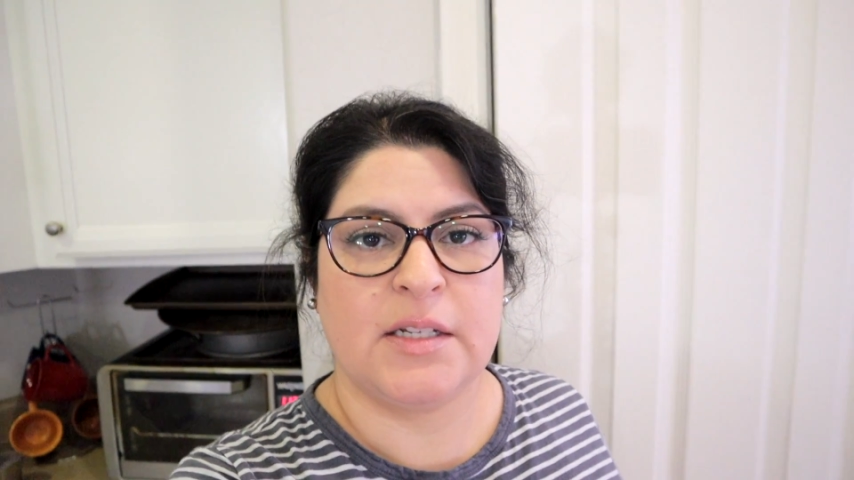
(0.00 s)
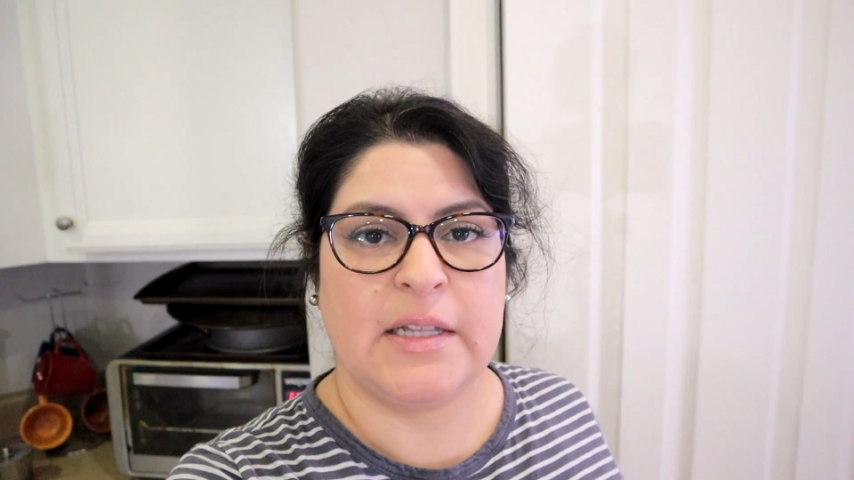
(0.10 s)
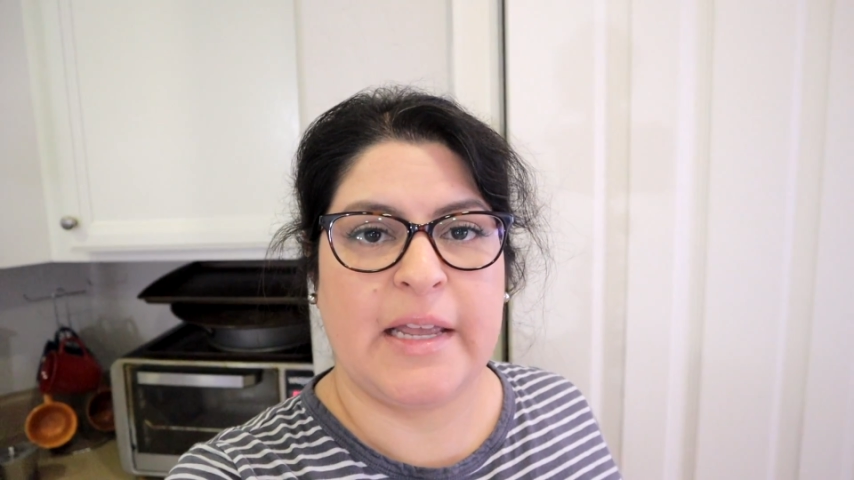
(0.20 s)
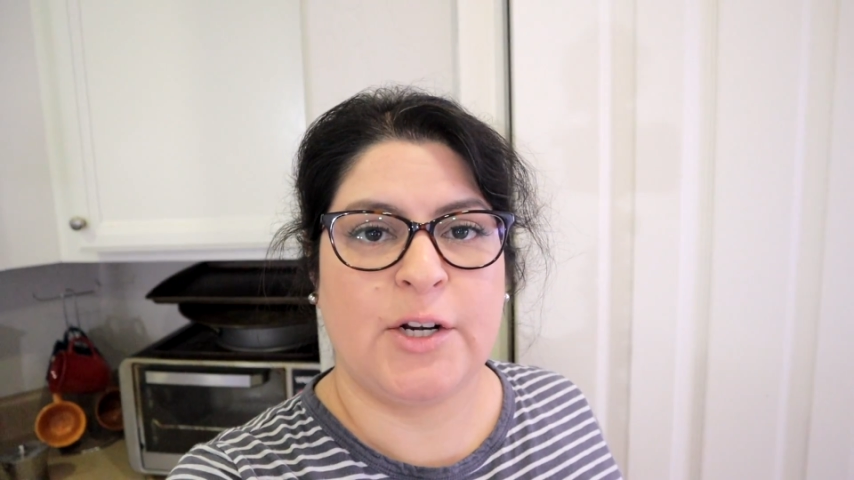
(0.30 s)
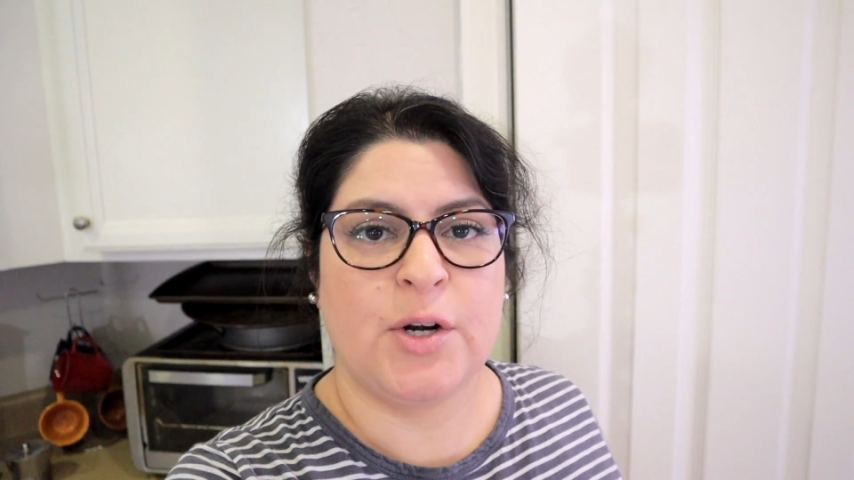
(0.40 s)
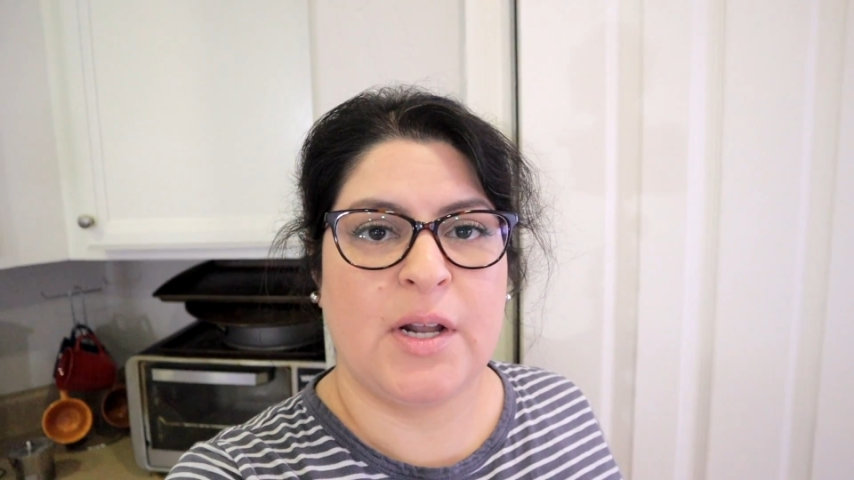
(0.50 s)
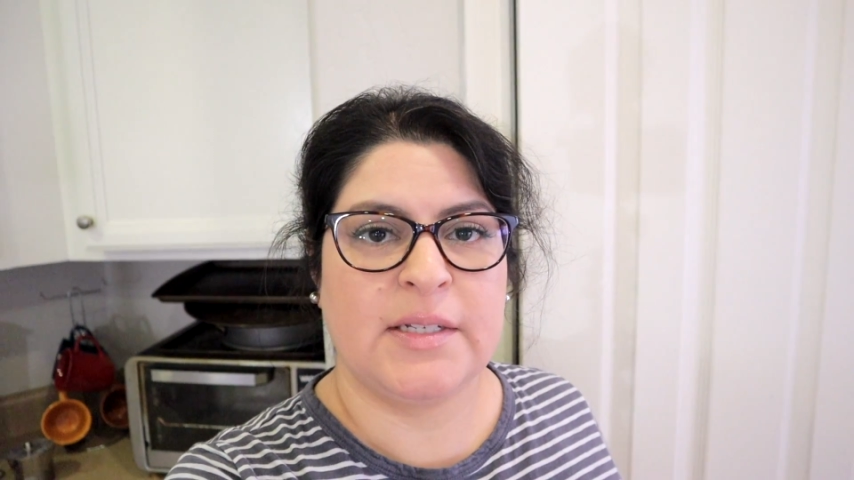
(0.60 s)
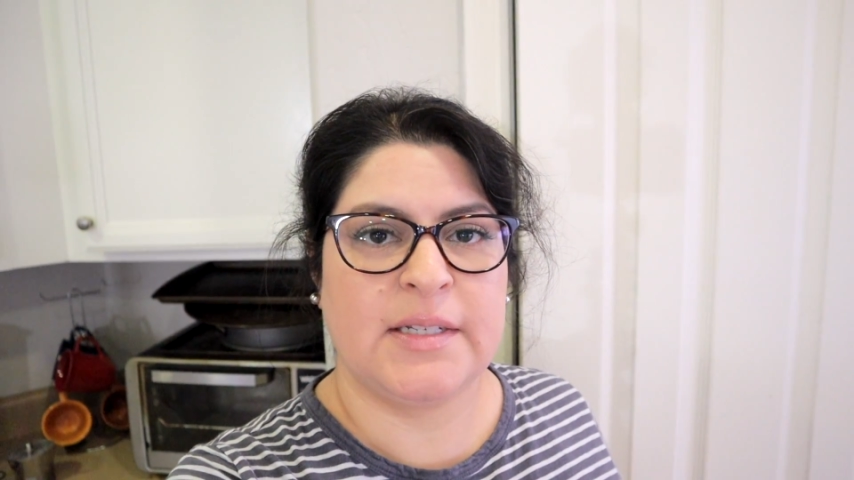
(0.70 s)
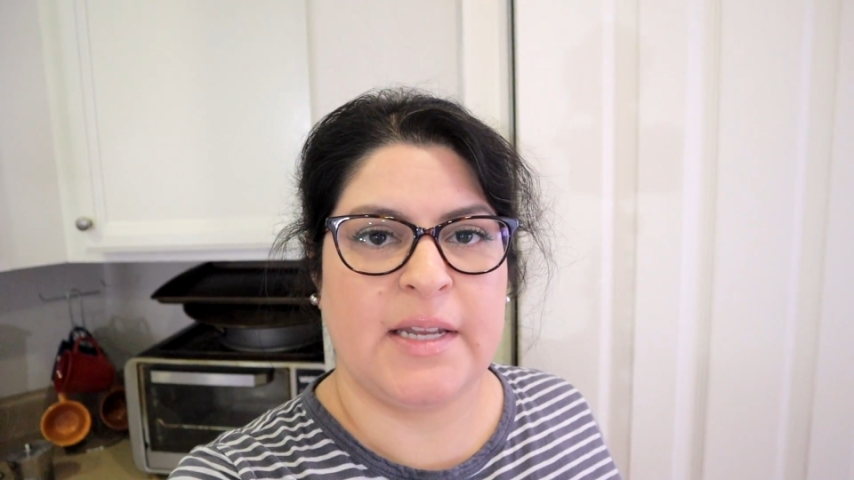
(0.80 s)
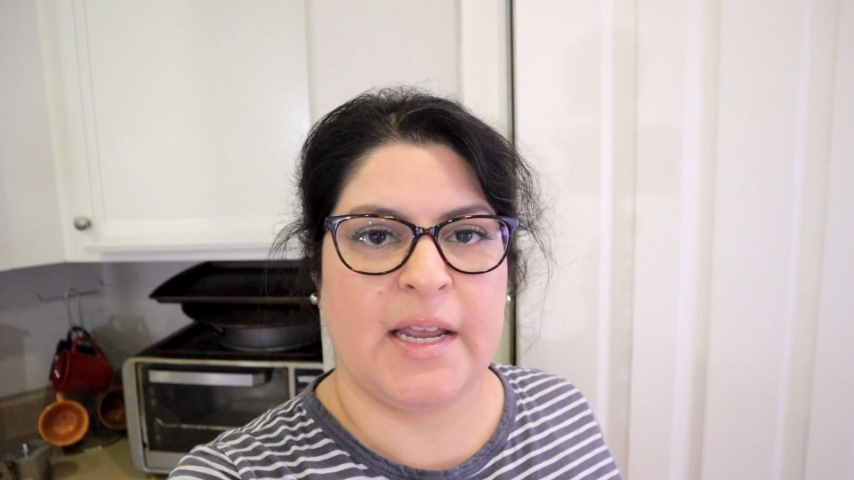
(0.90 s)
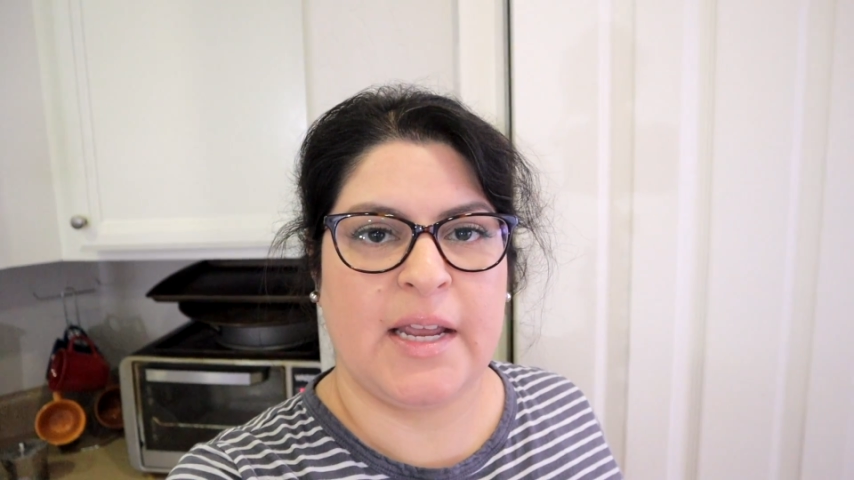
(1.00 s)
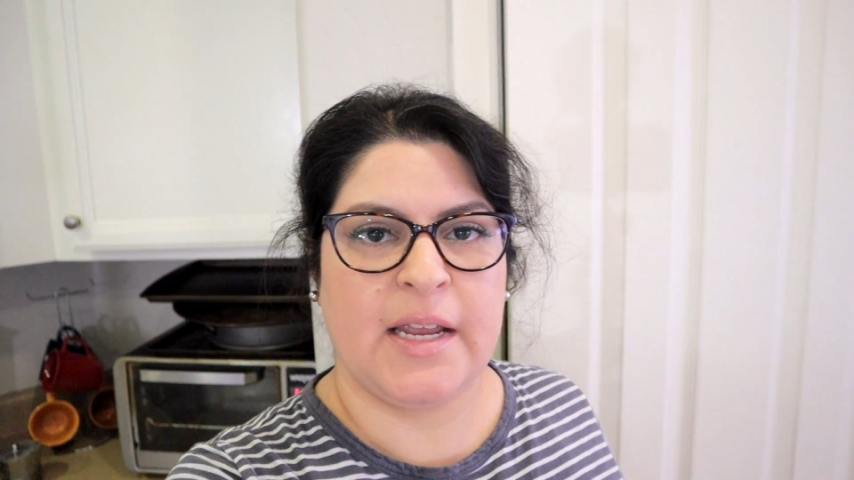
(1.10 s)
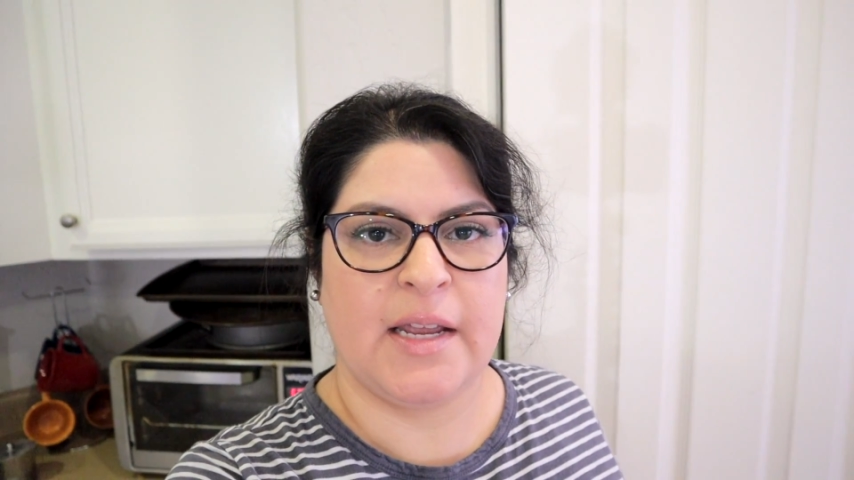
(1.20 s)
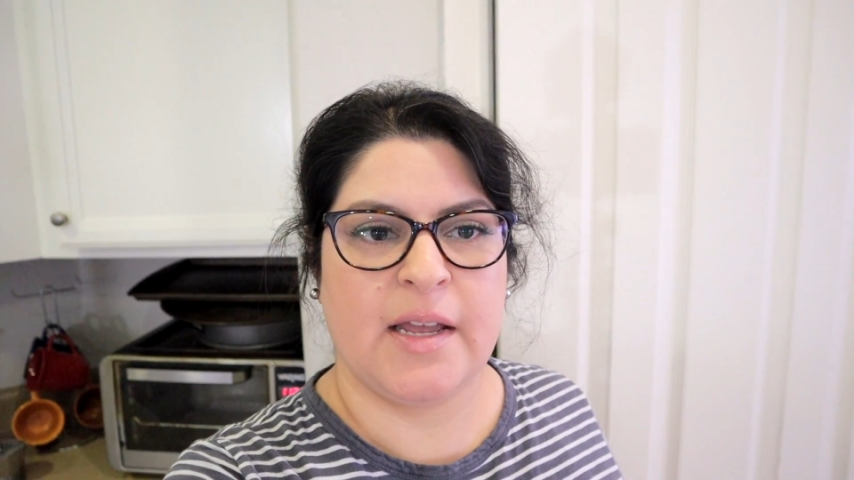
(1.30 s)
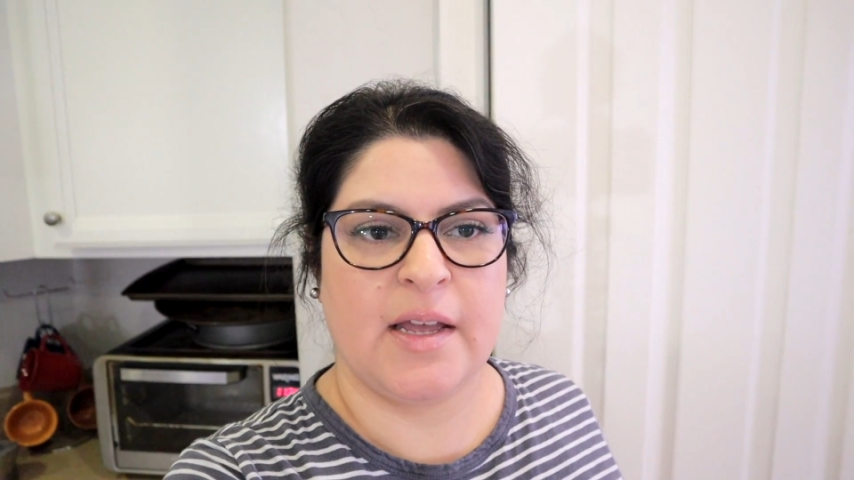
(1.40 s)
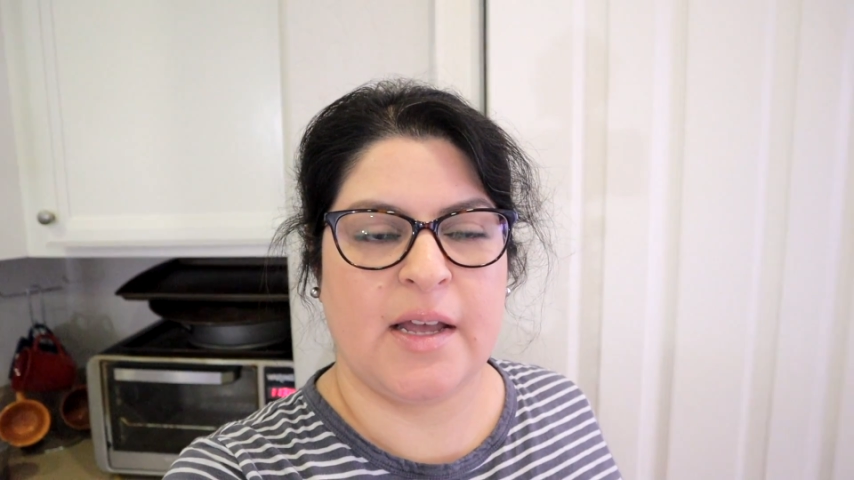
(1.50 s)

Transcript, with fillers: Later on today,